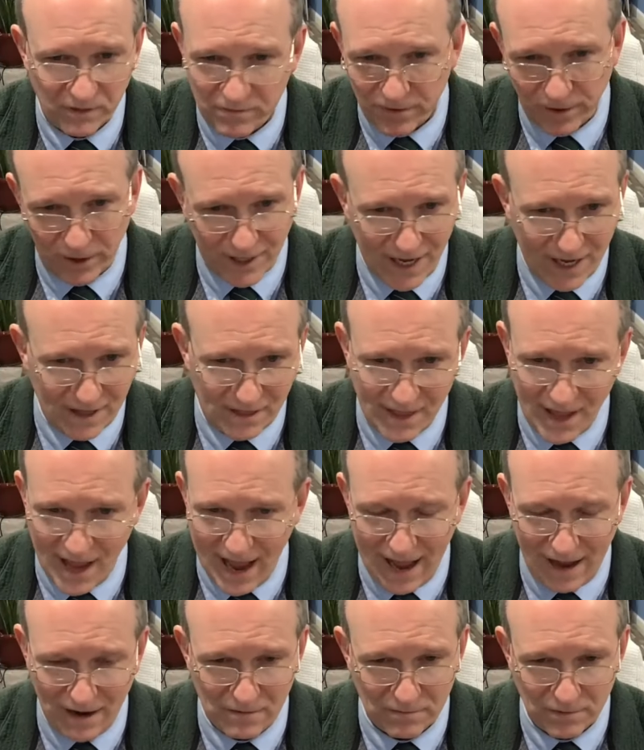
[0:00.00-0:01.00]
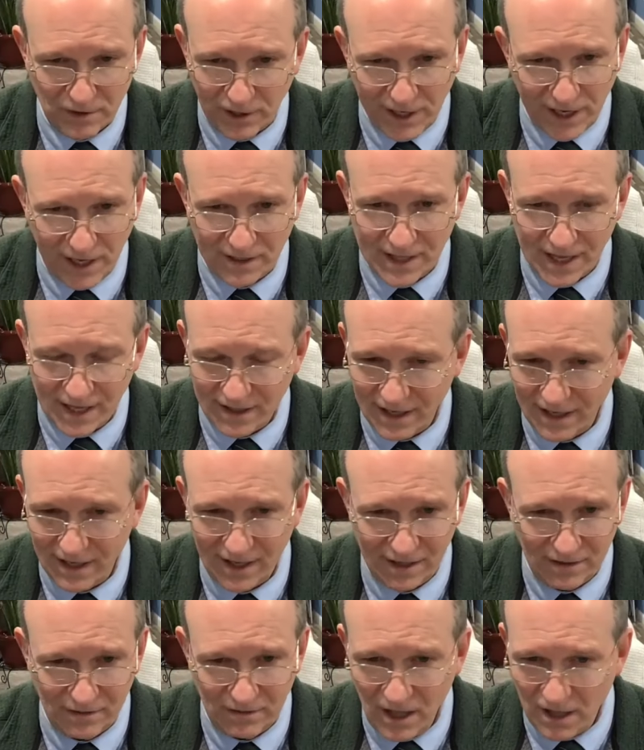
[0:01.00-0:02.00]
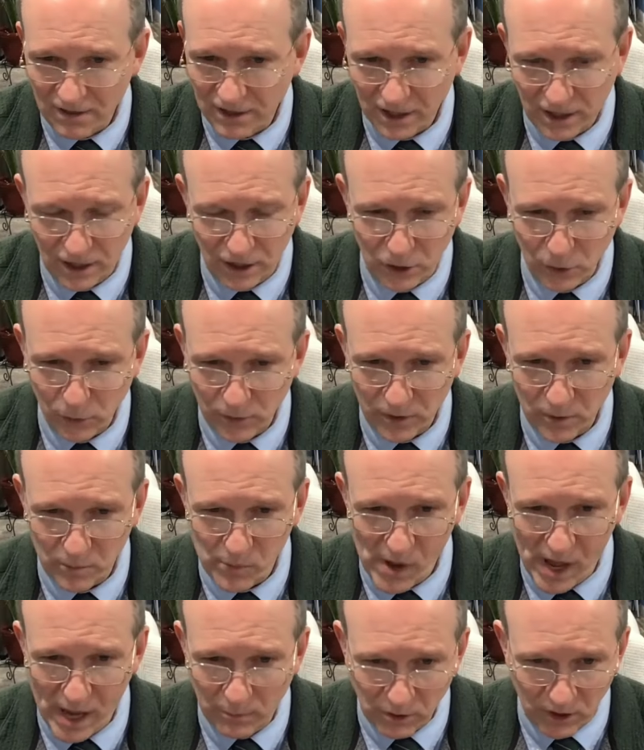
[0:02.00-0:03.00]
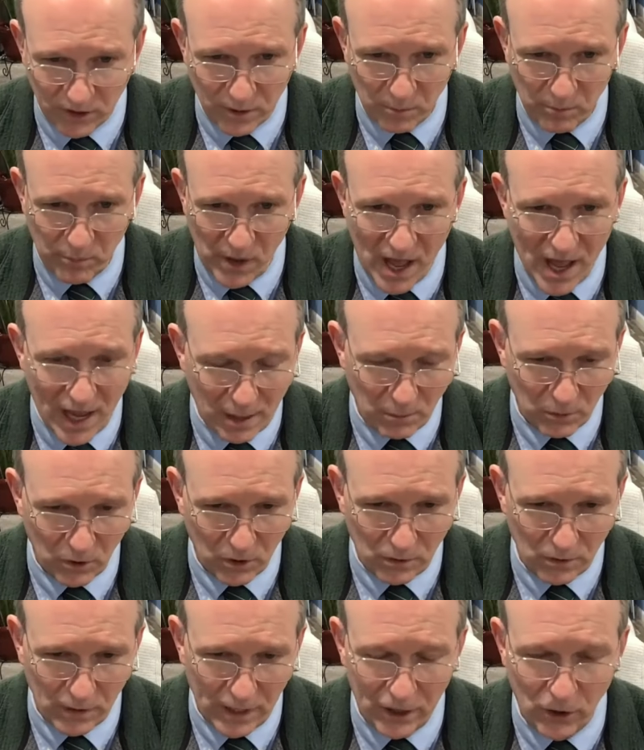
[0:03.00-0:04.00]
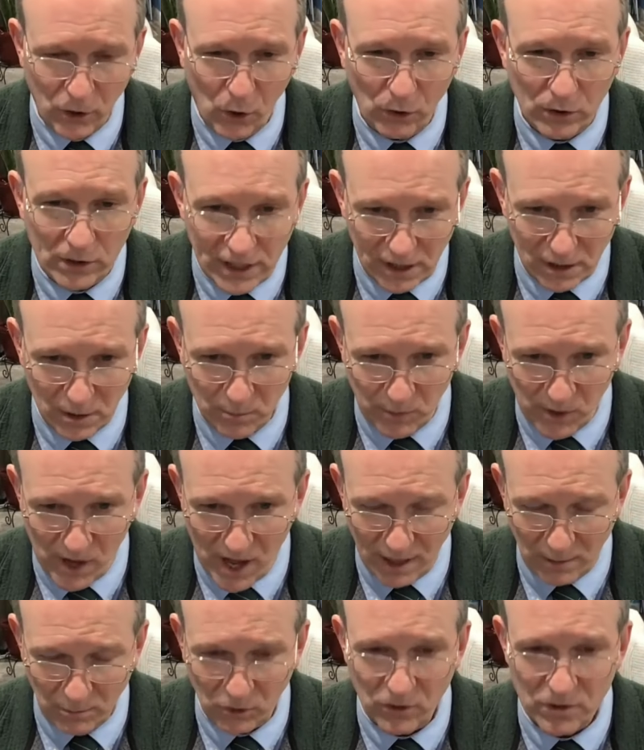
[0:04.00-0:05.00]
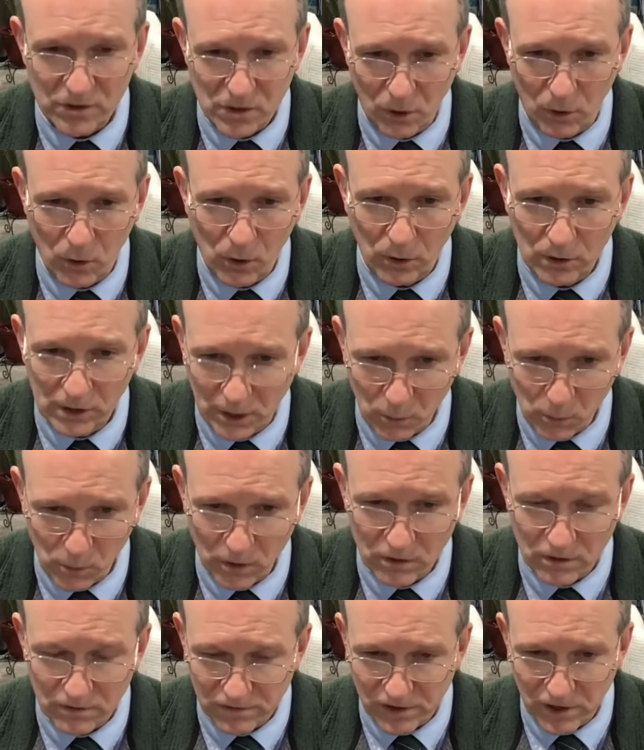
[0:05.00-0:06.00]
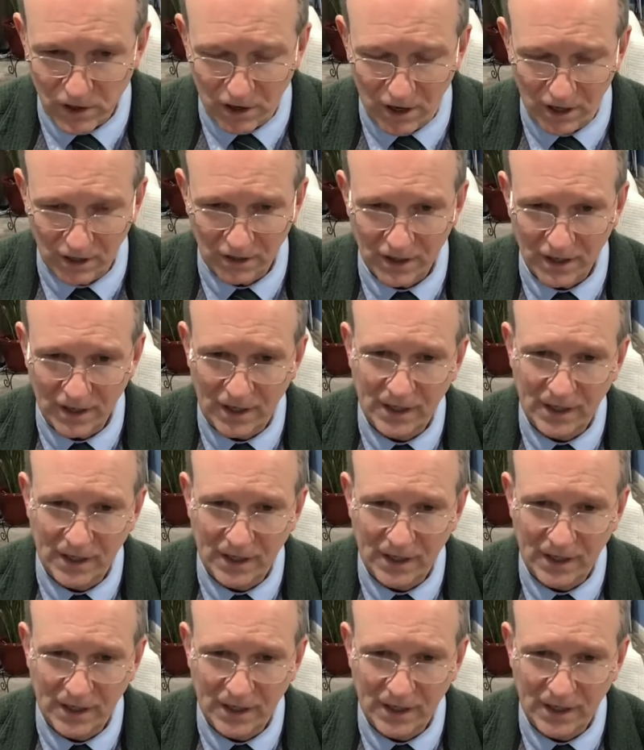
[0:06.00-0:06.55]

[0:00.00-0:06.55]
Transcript: Forget that. That had nothing to do with the Bible. The Bible, and only the Bible, is the holy word of God.